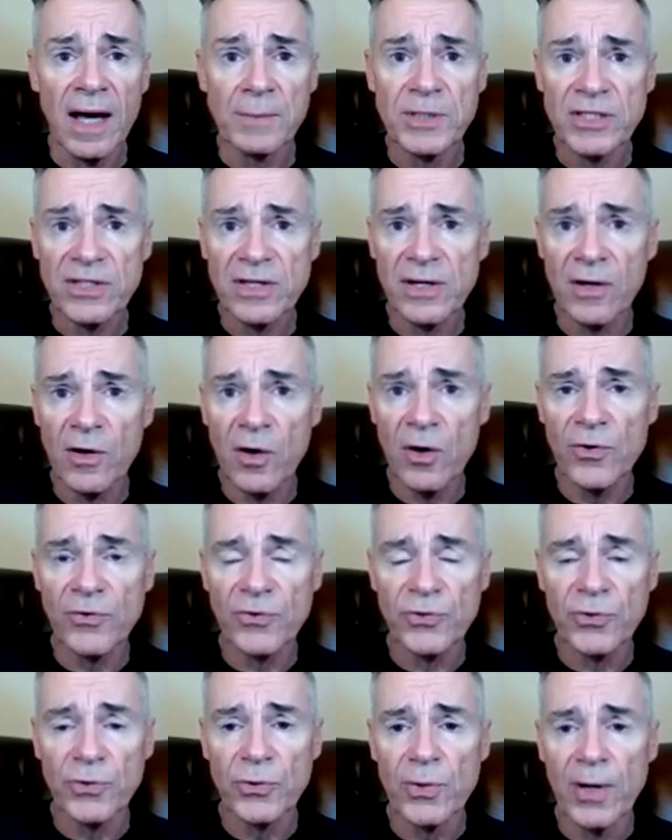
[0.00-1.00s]
I'm just gonna go
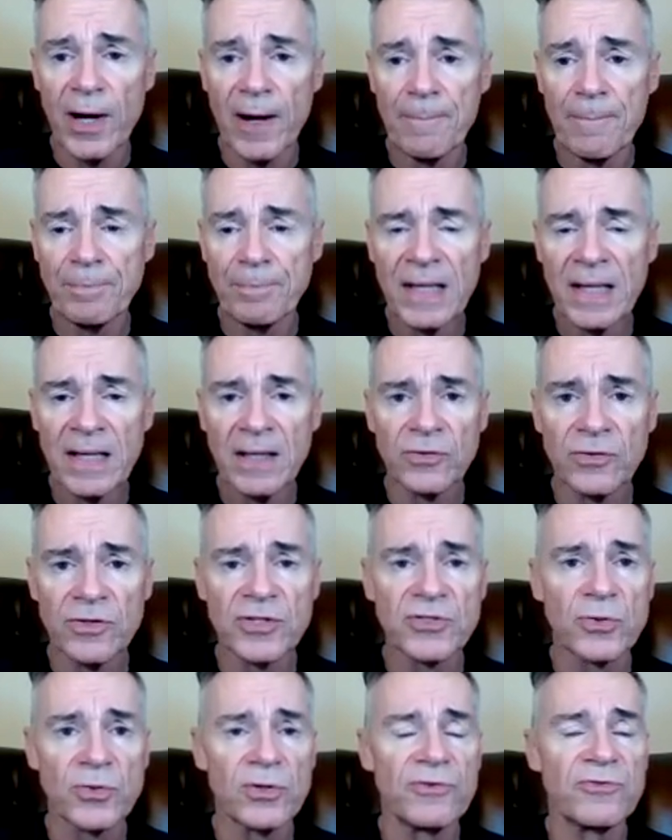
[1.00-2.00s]
through um,
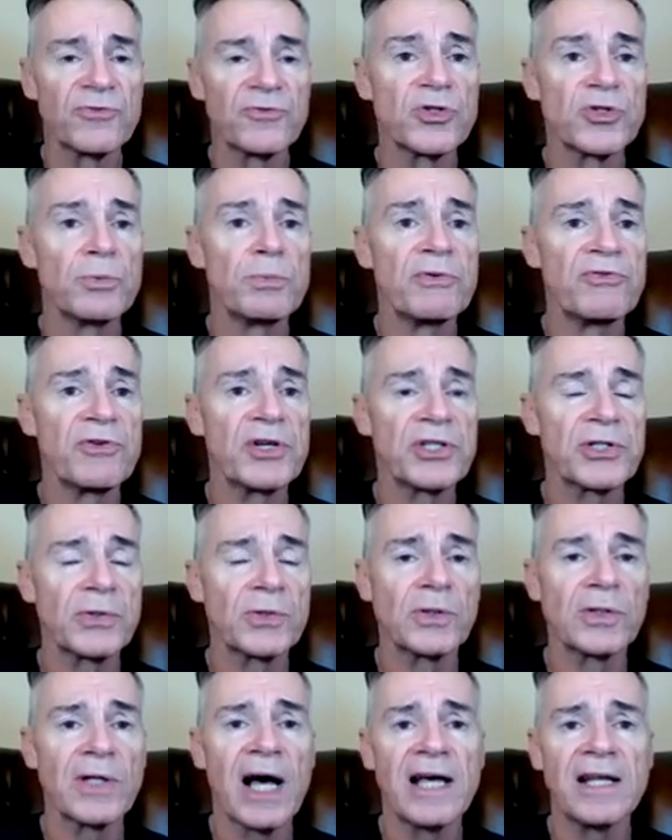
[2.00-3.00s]
the sort of
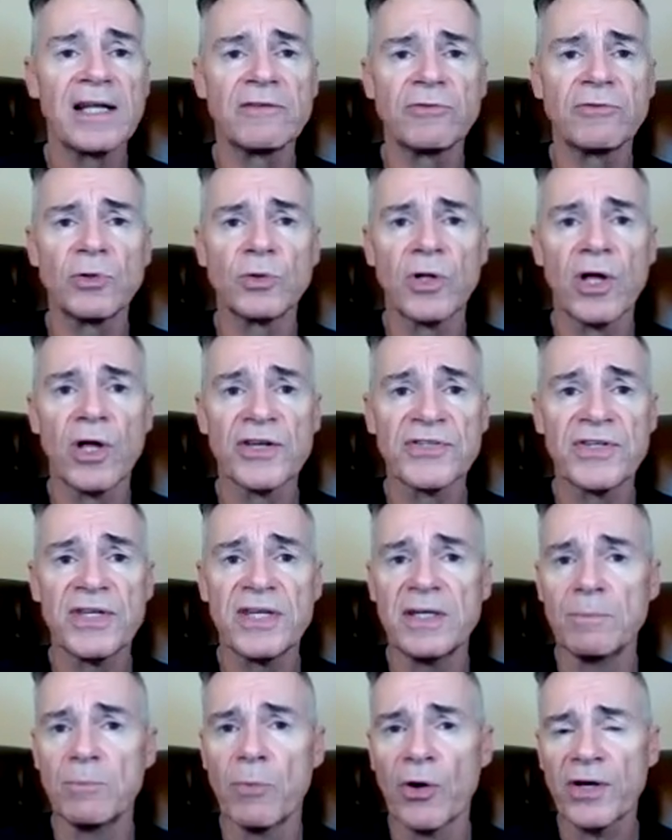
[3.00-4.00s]
superficial, high-level,
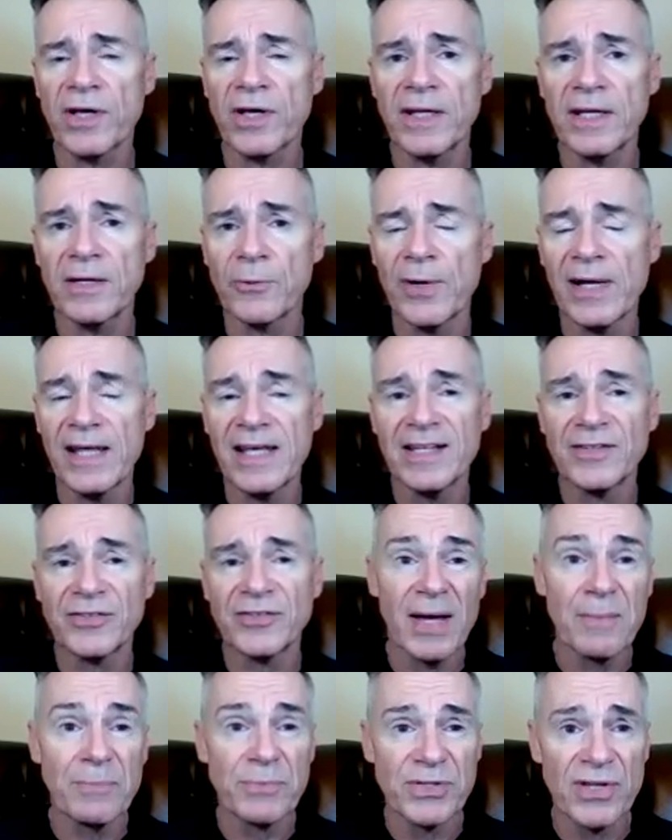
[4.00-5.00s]
glossy, marketing-related
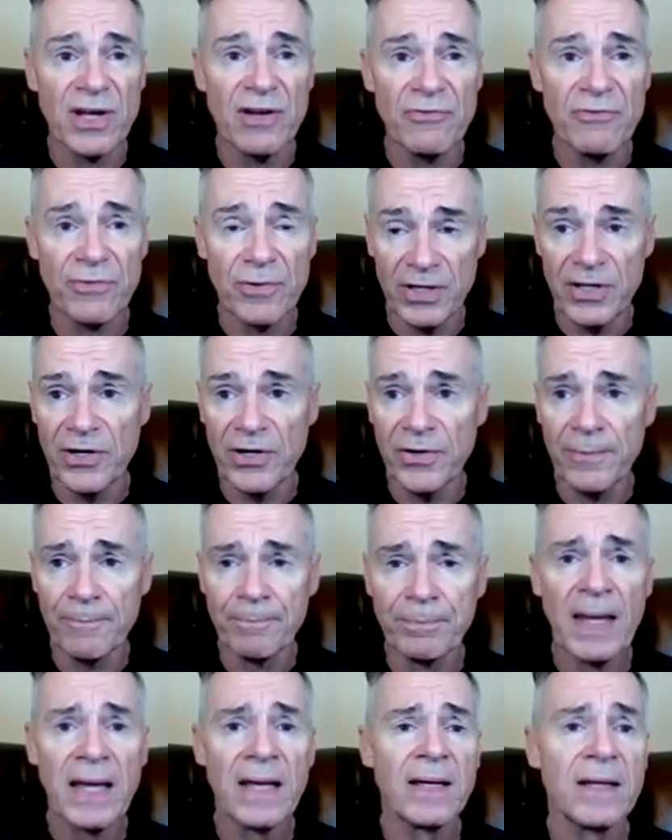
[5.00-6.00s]
type stuff
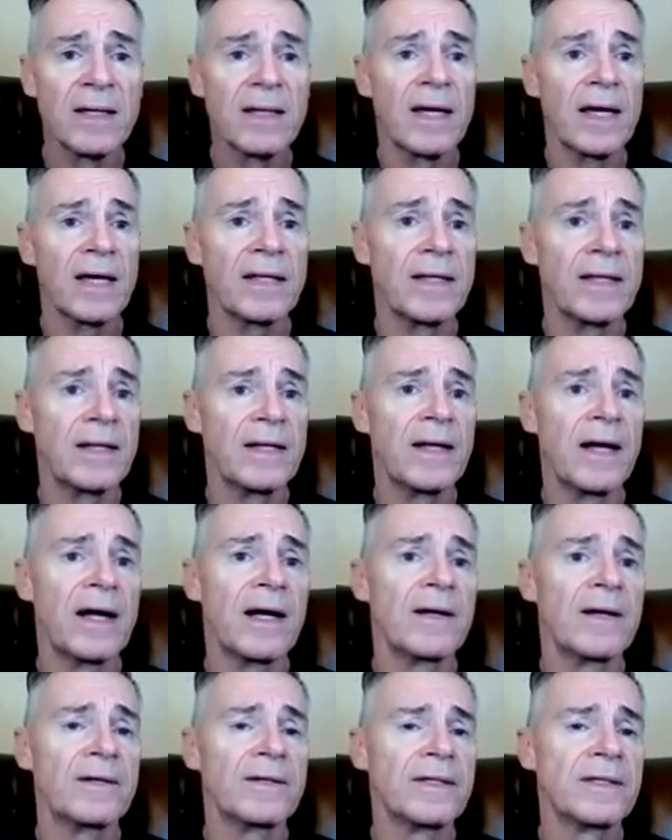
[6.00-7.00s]
here. And then
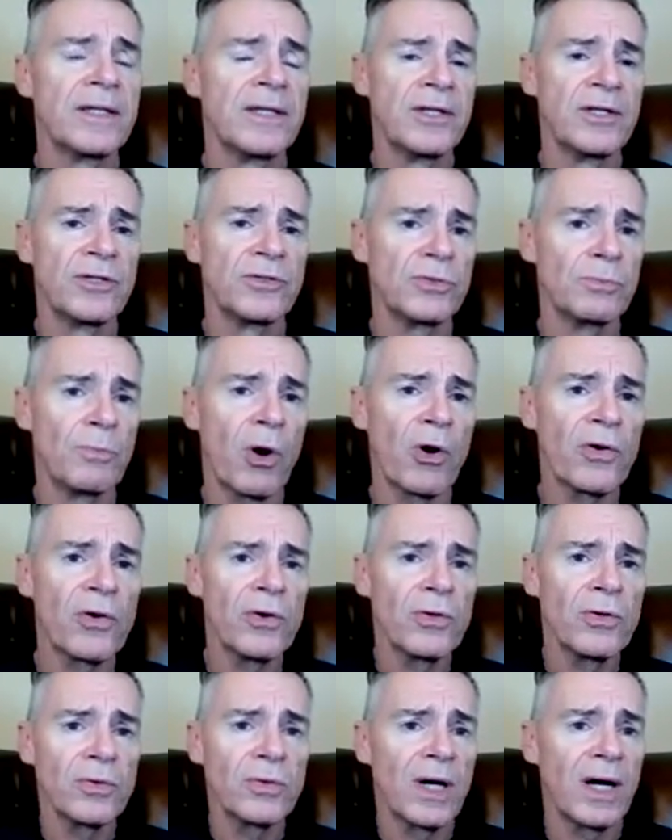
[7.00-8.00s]
uh,
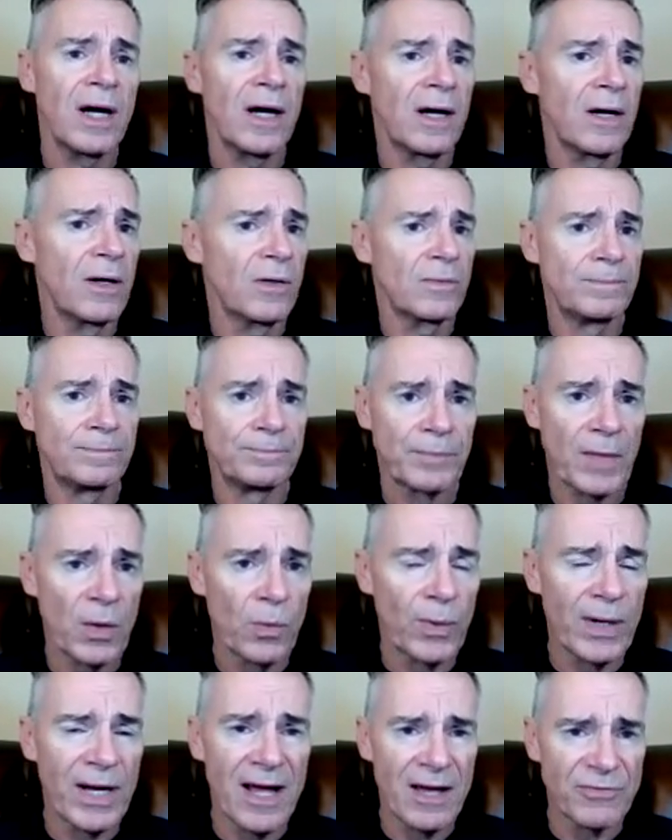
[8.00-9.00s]
tomorrow, uh,
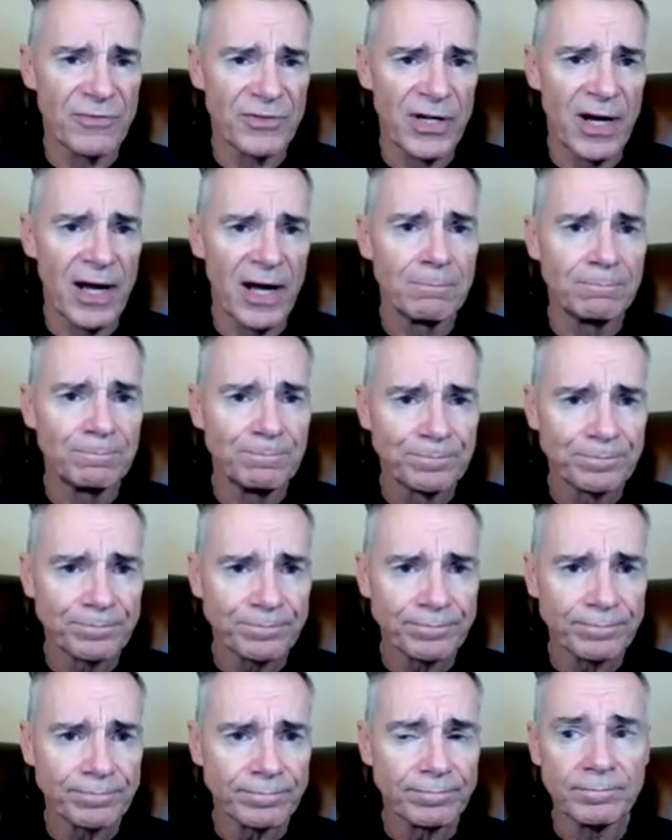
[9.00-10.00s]
when I have time,
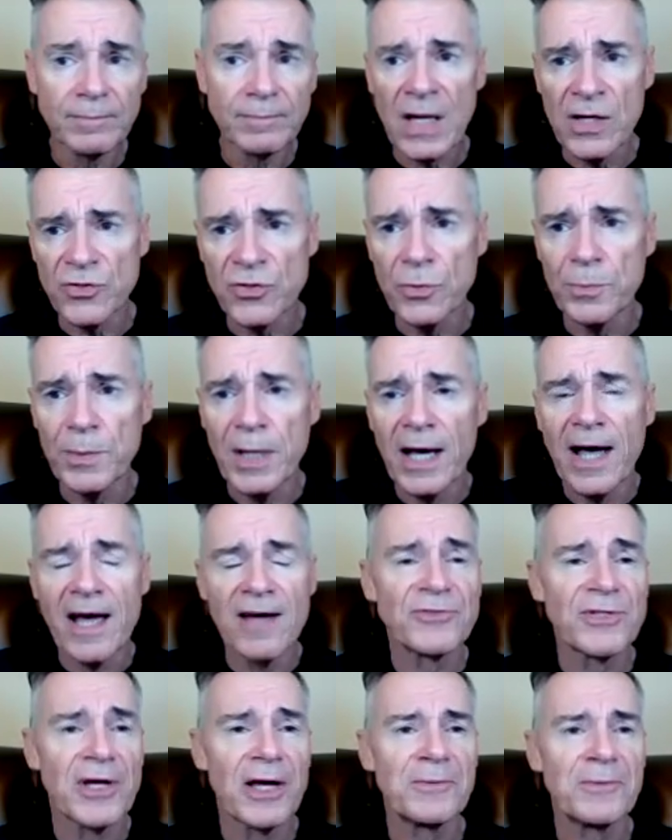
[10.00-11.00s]
assuming I
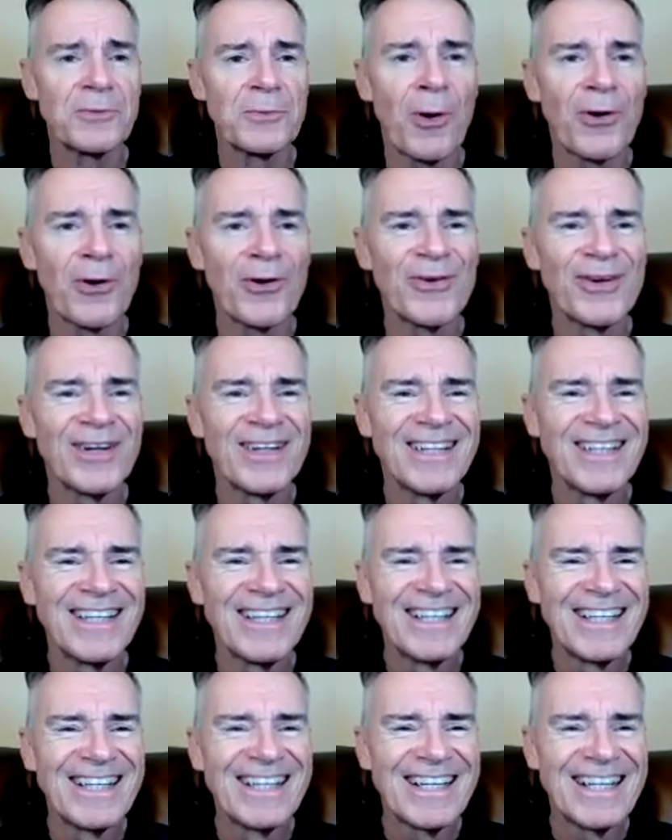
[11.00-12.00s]
have time tomorrow,
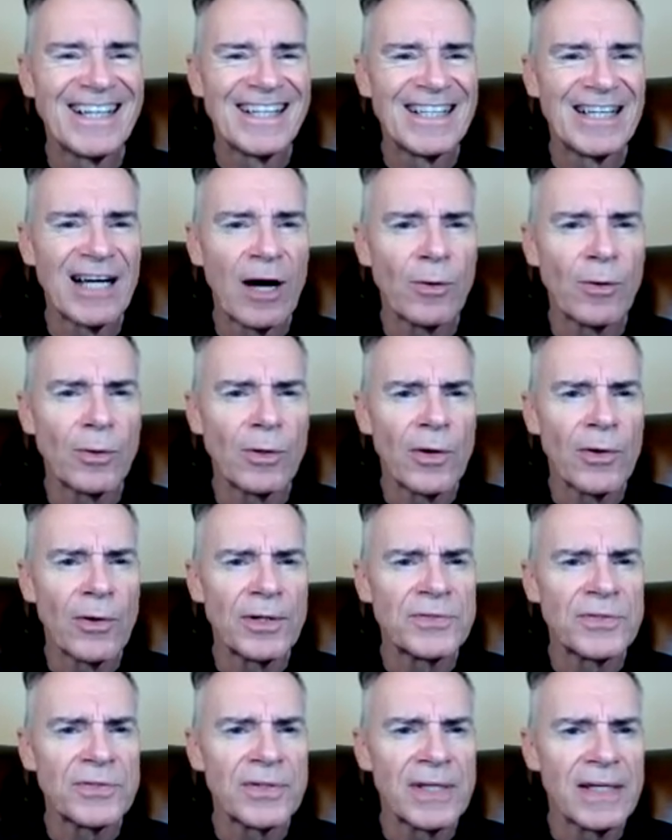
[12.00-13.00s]
uh, I will go
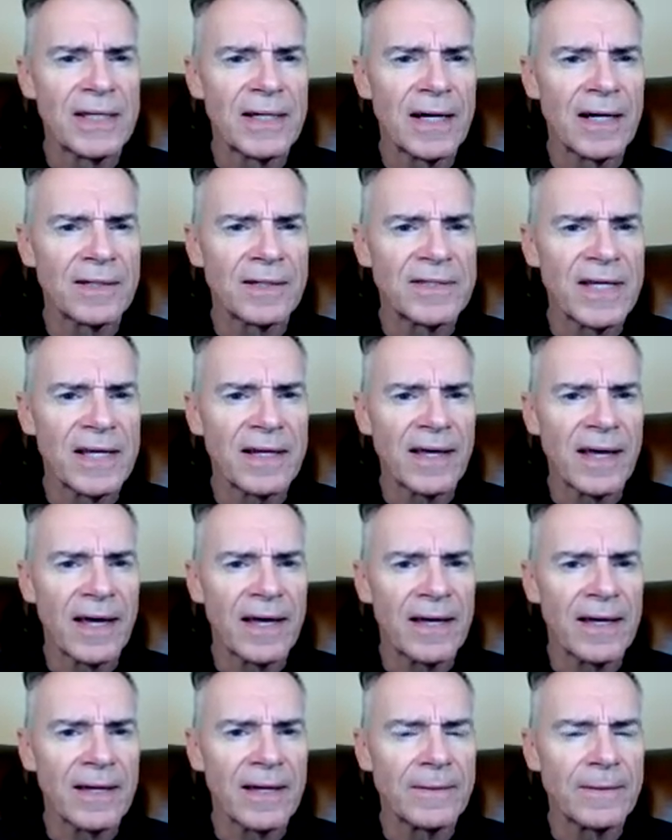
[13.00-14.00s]
into the uh, ten
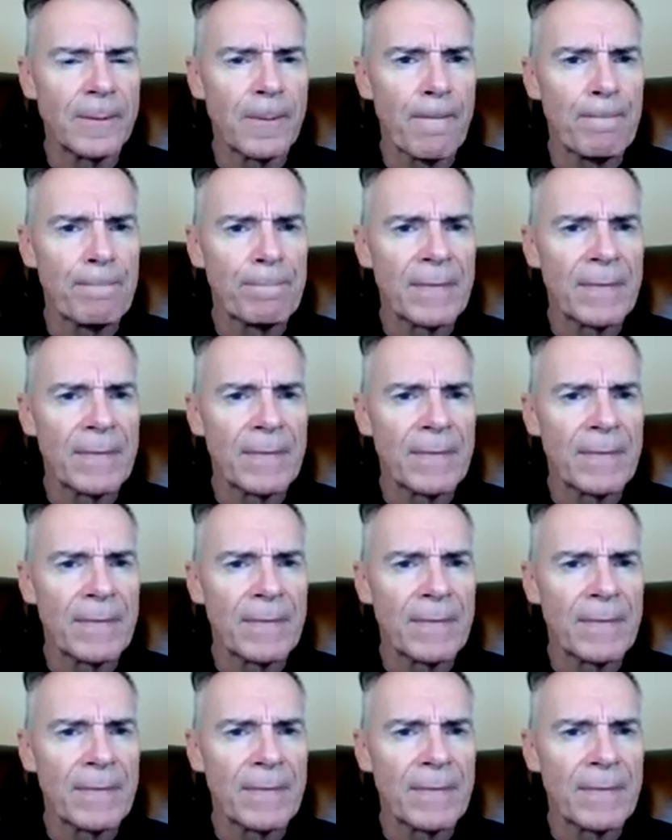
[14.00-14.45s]
K and